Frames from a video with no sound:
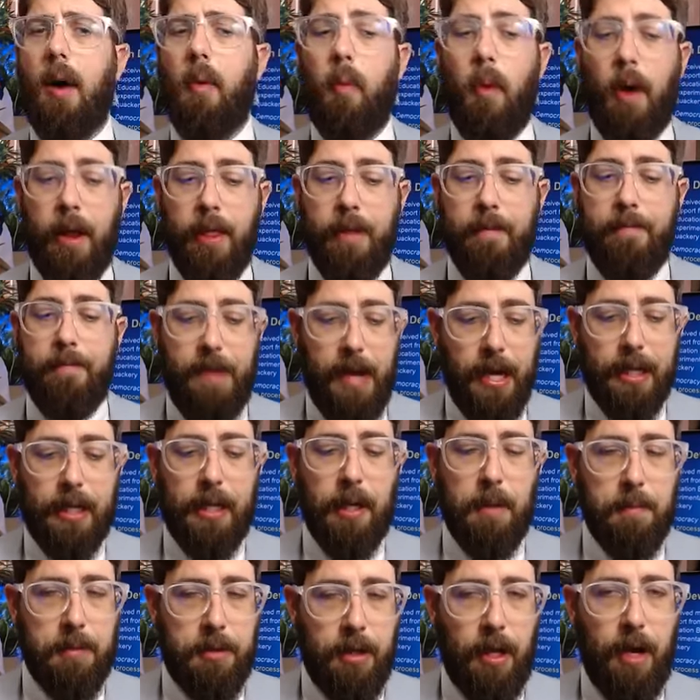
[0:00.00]
One of the
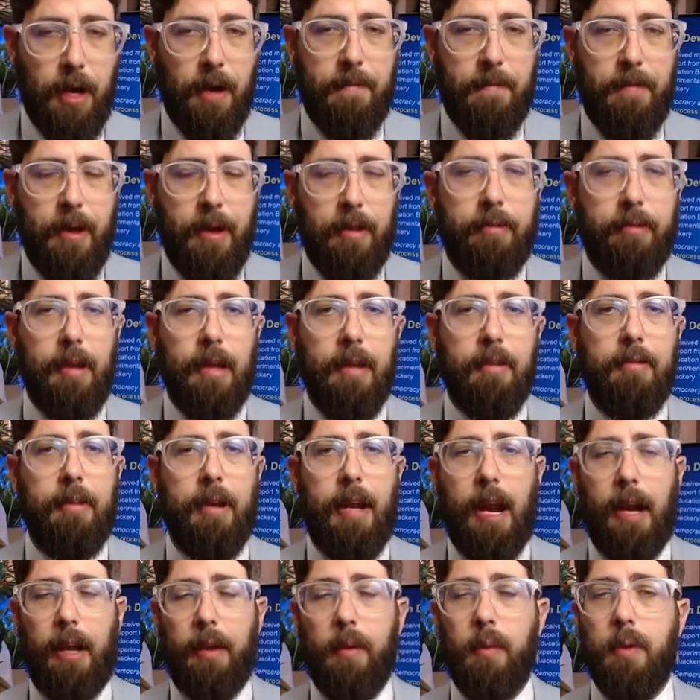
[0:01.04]
victims of this,
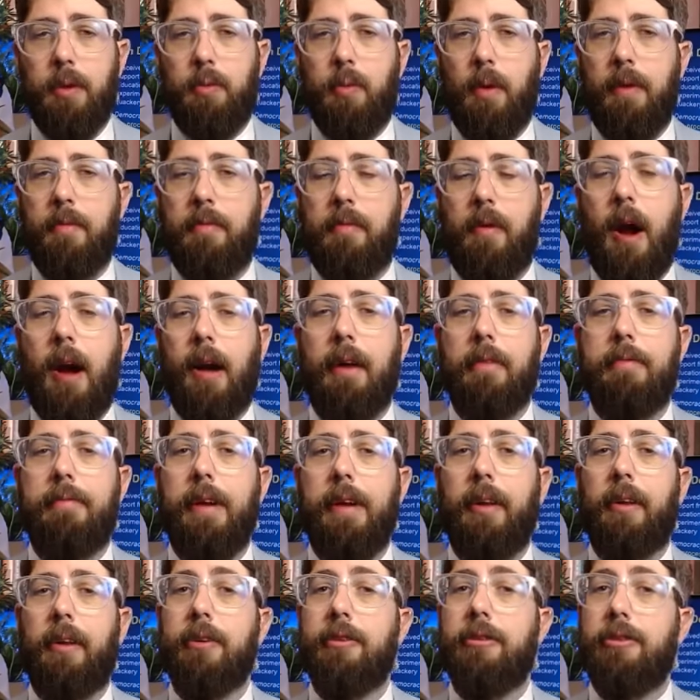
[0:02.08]
incidentally, was one of
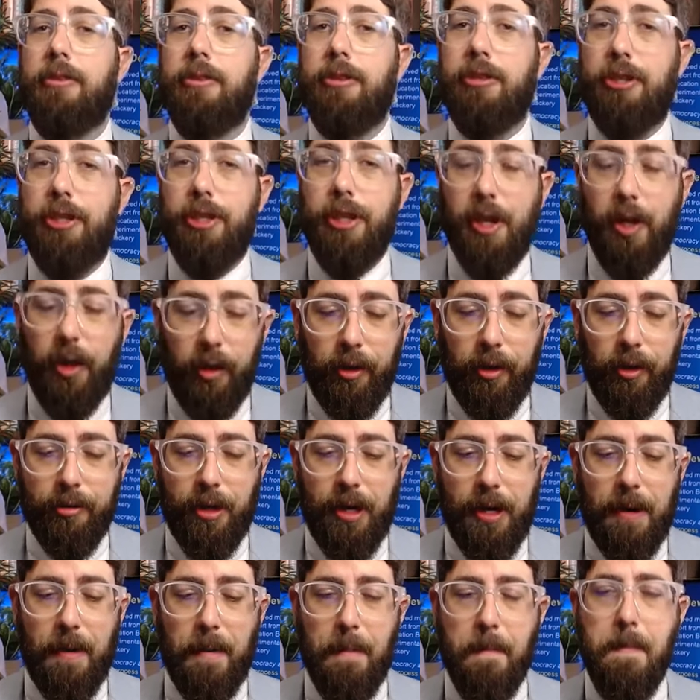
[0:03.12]
Rockefeller's
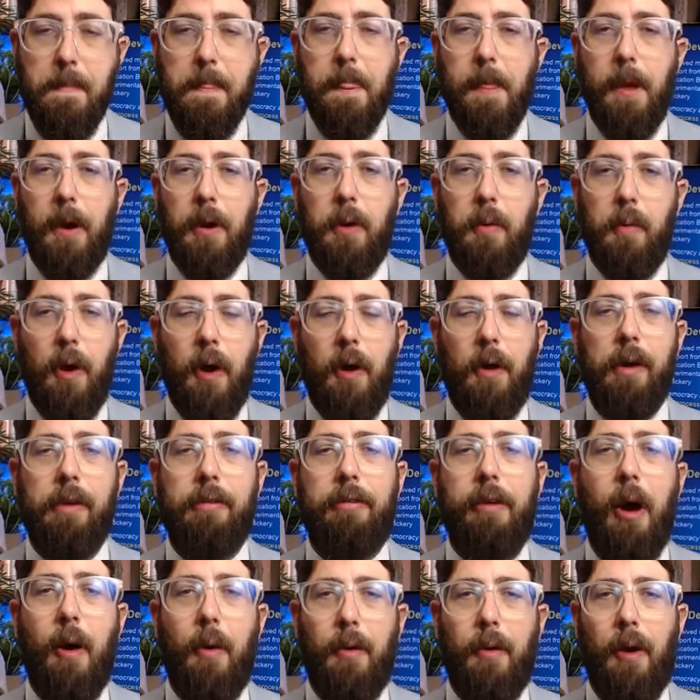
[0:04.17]
children, who wrote in
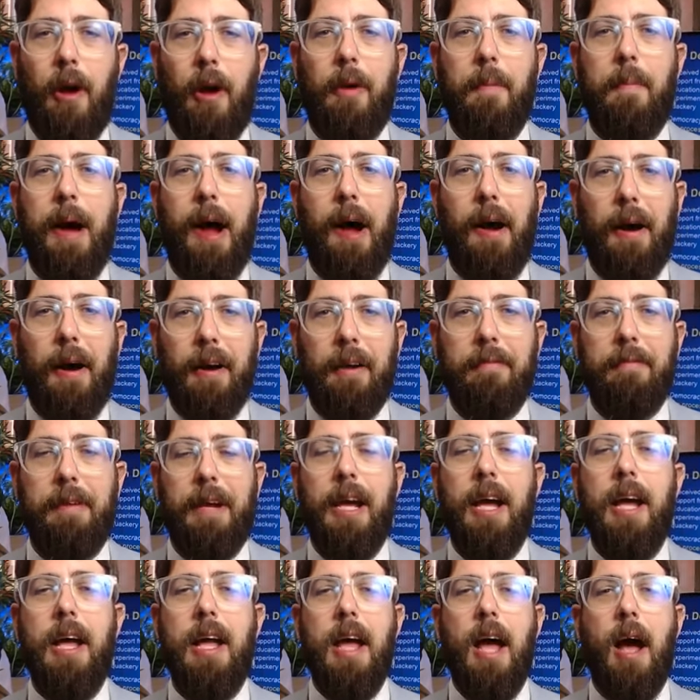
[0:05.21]
his own
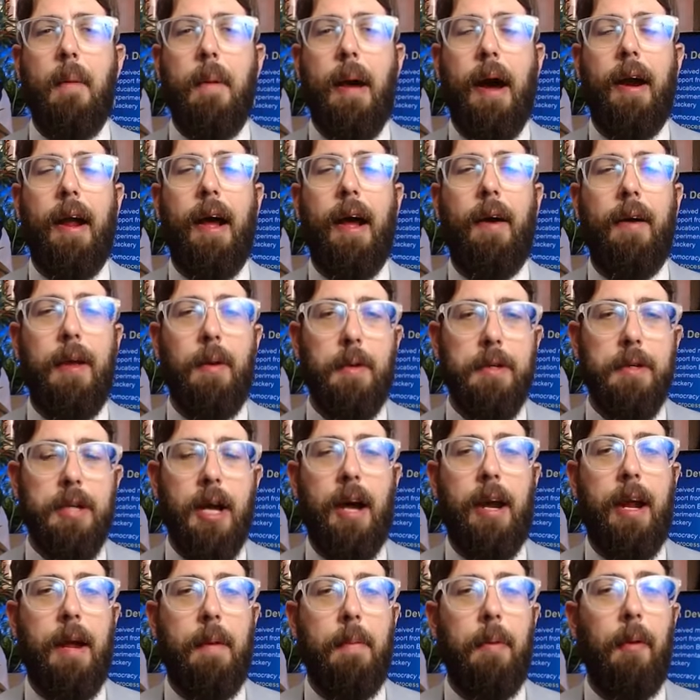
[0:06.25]
autobiography about how he was
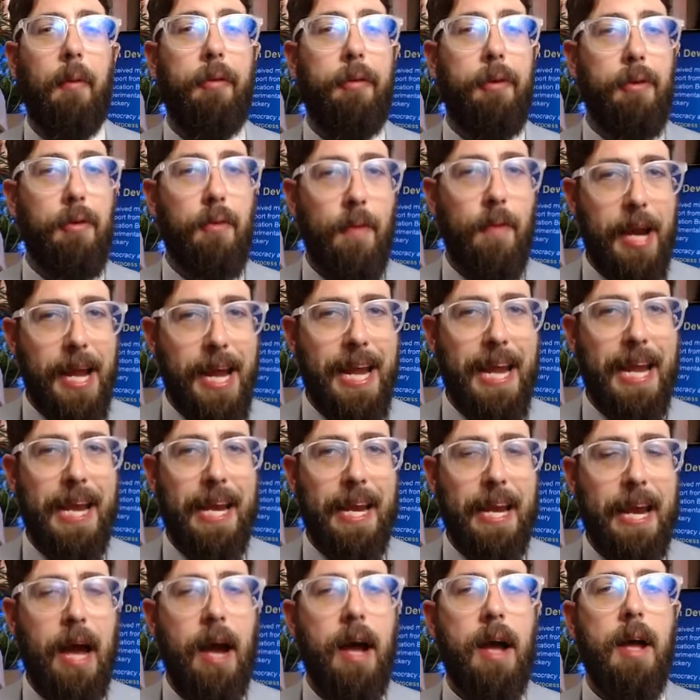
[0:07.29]
unable to
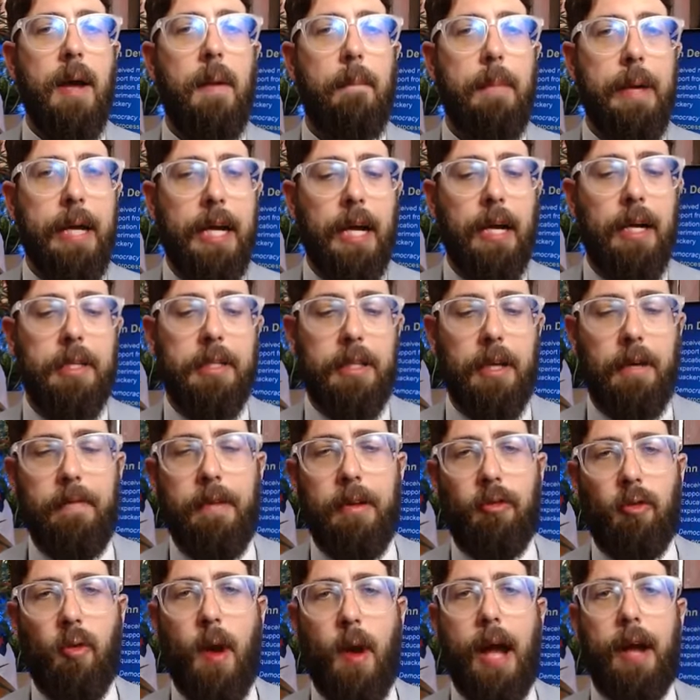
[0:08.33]
read because of
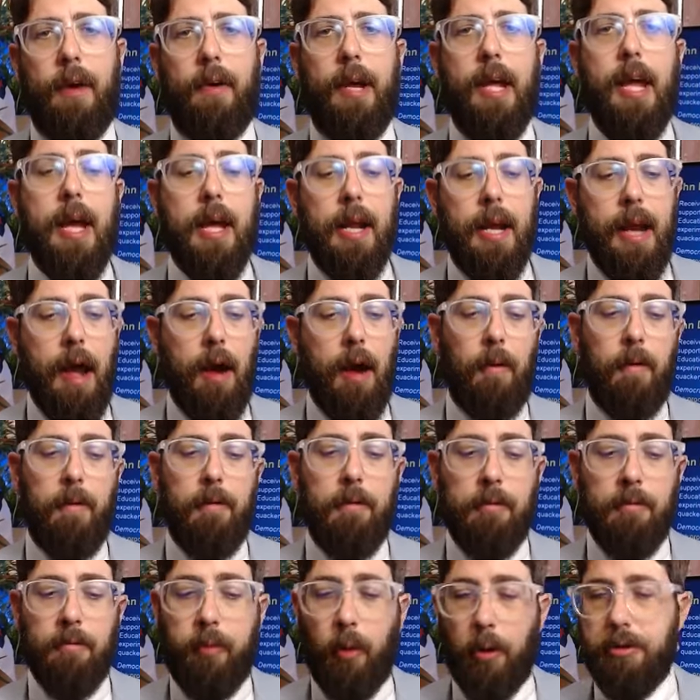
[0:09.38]
this quackery. Now,
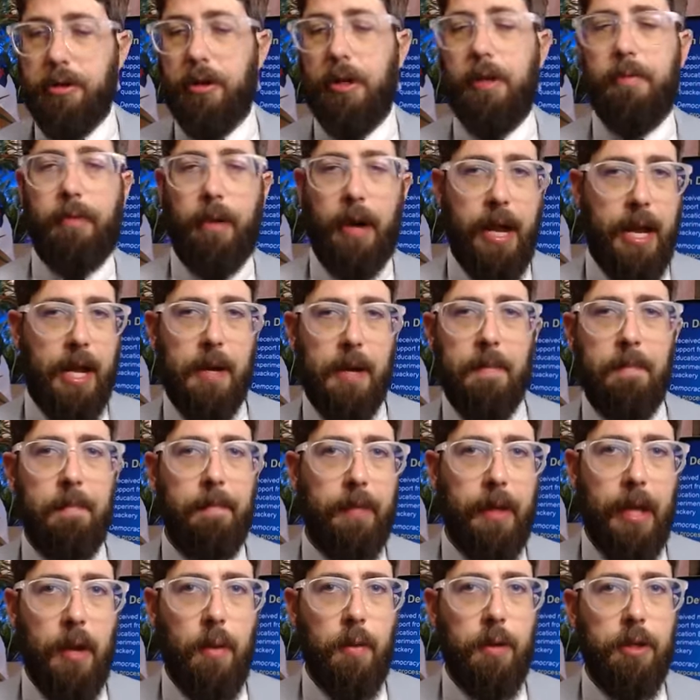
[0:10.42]
fortunately for
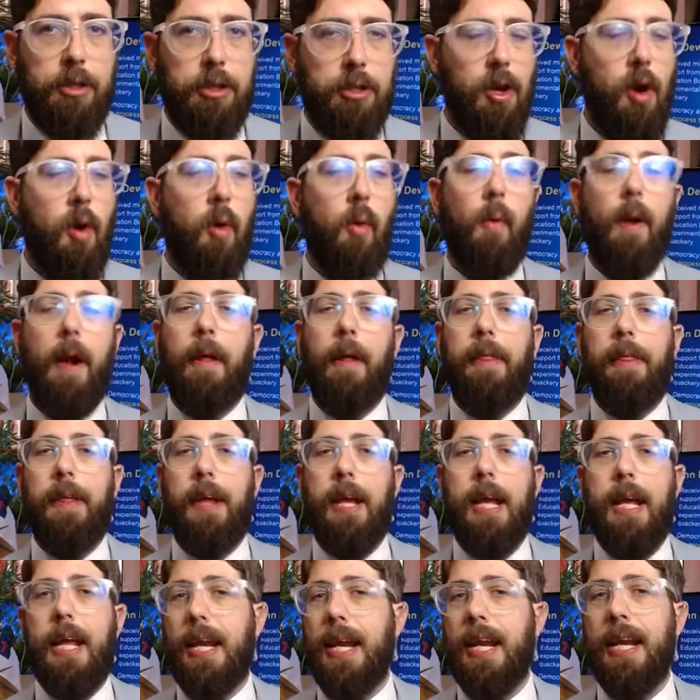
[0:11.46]
him, he was so
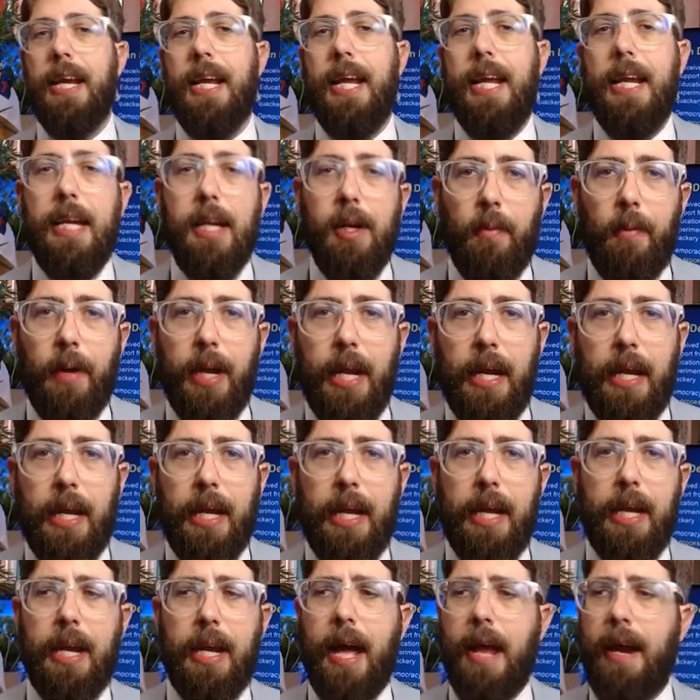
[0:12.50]
wealthy, he didn't need to read.
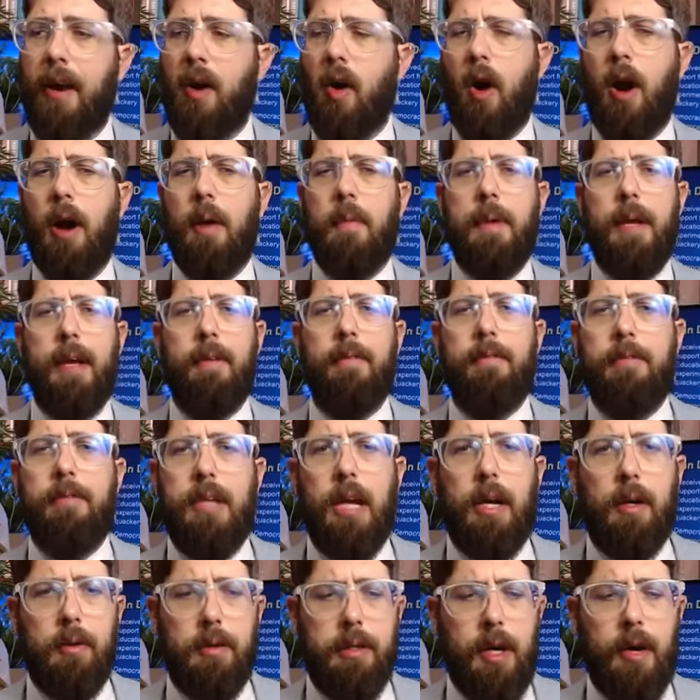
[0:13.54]
He had an army of
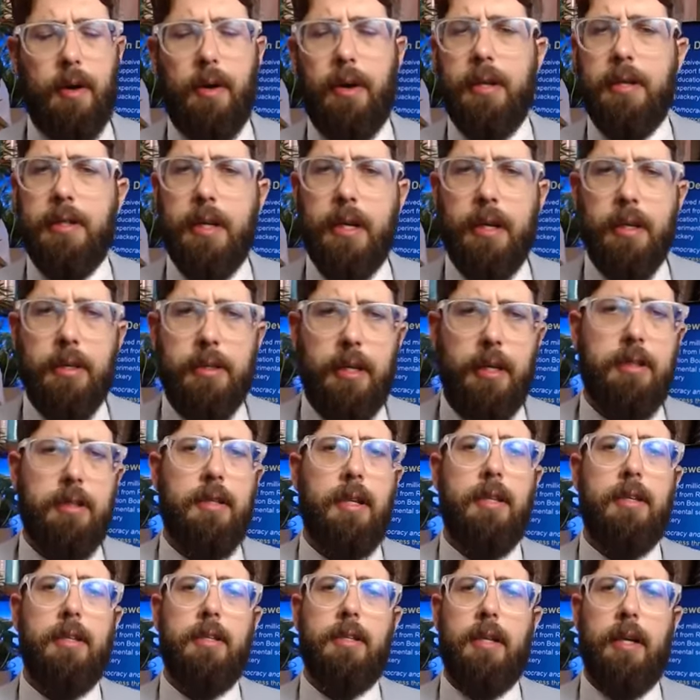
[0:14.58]
secretaries and
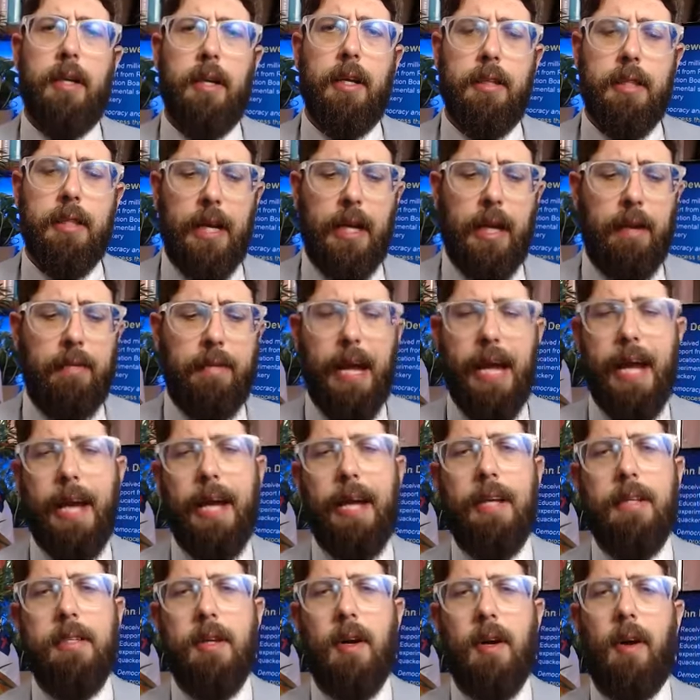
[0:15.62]
assistants and executive
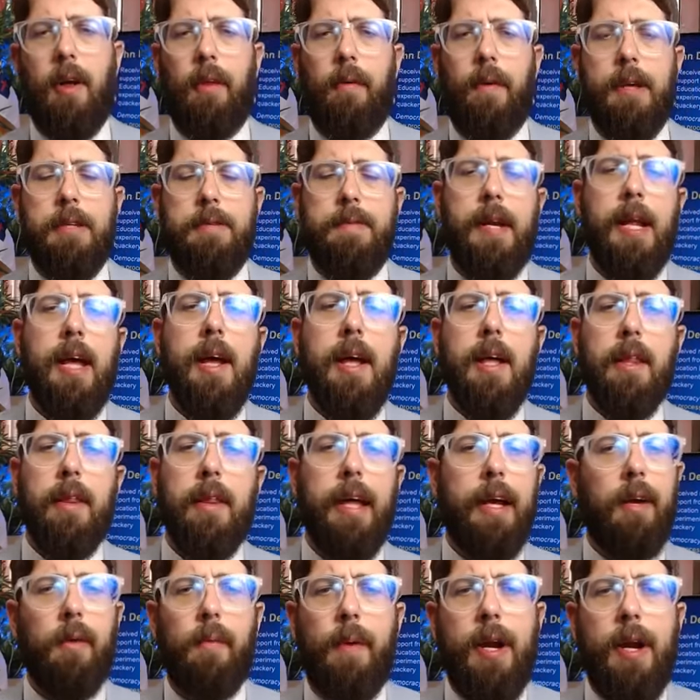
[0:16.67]
aides and all the rest of it.
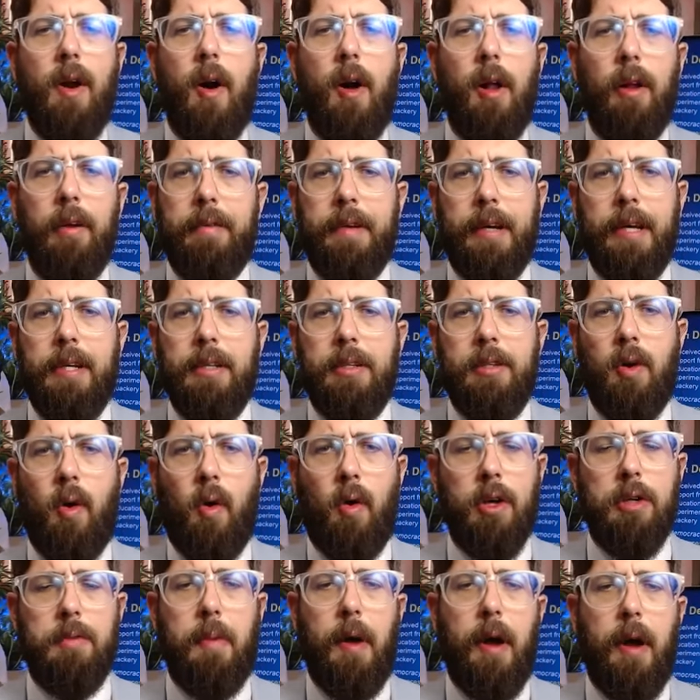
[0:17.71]
They could read all of his
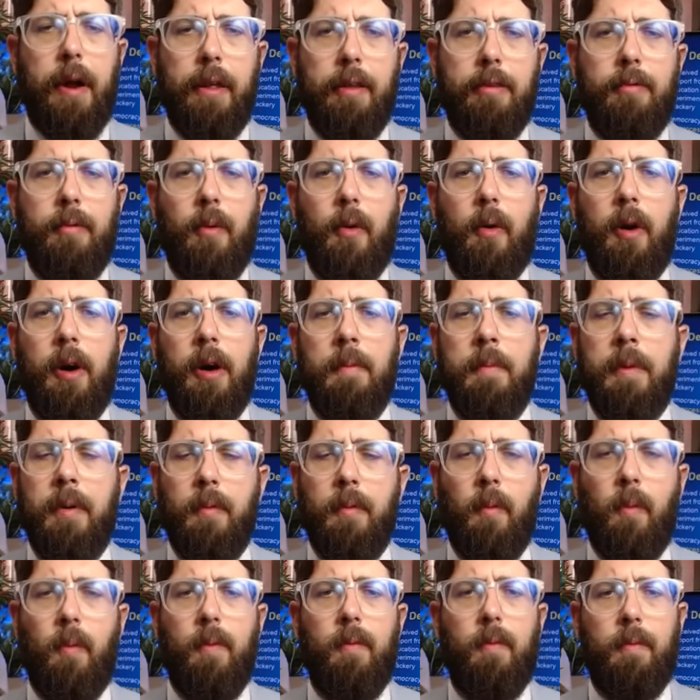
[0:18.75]
correspondence for him
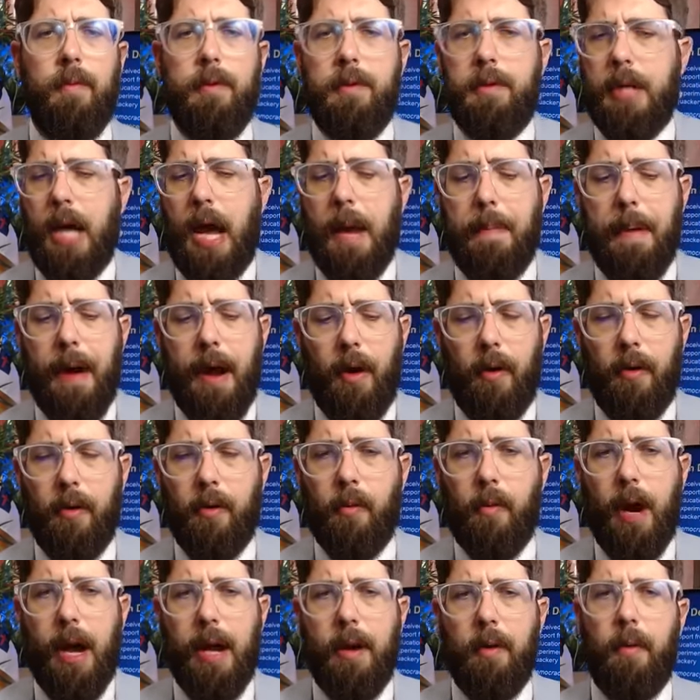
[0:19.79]
and type out
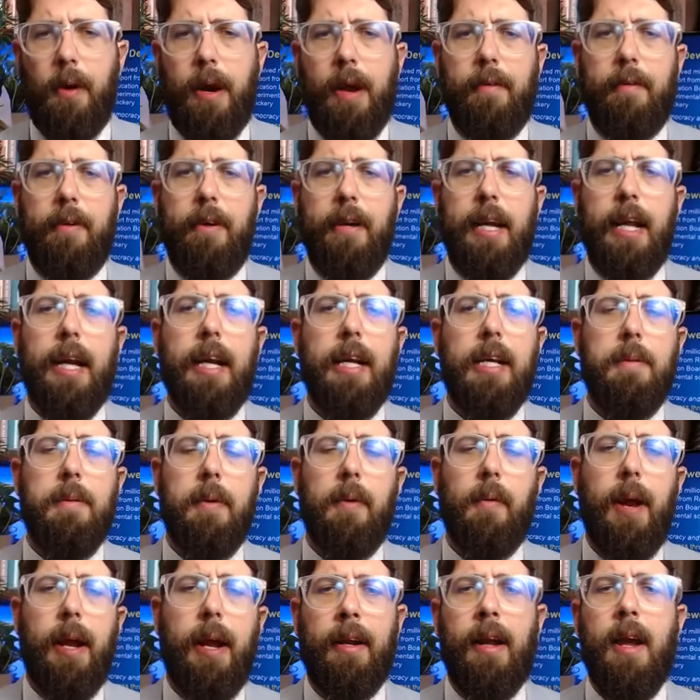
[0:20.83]
or write whatever needed to
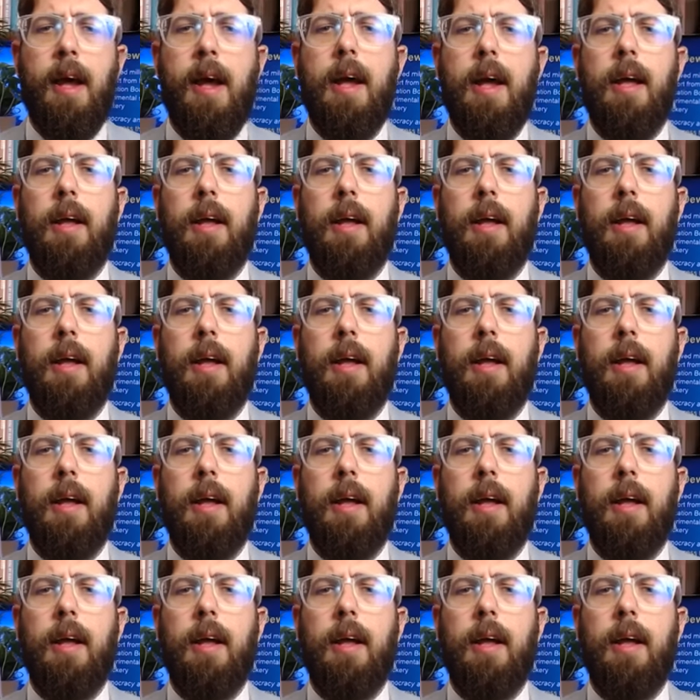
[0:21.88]
be written.